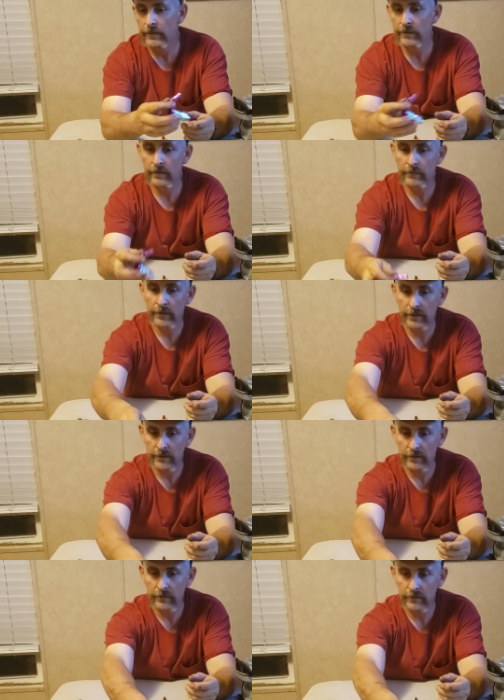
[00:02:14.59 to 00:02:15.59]
They're a very
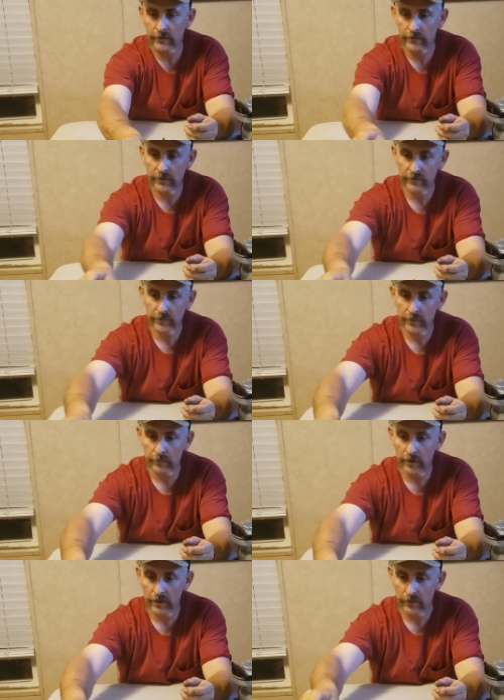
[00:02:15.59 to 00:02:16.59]
good industrial
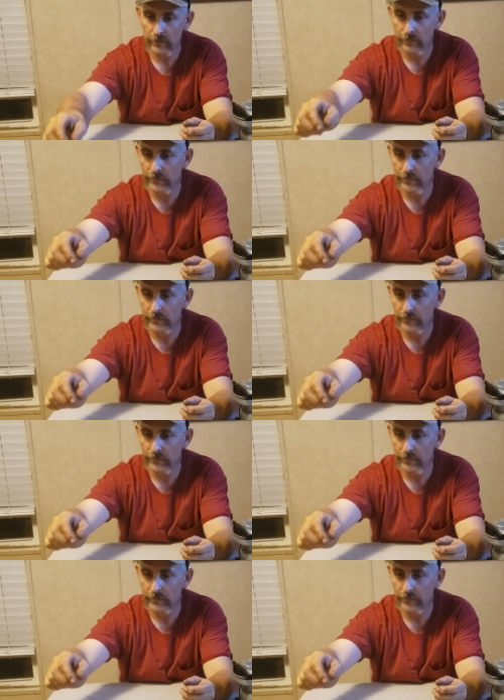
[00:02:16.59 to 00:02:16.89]
model.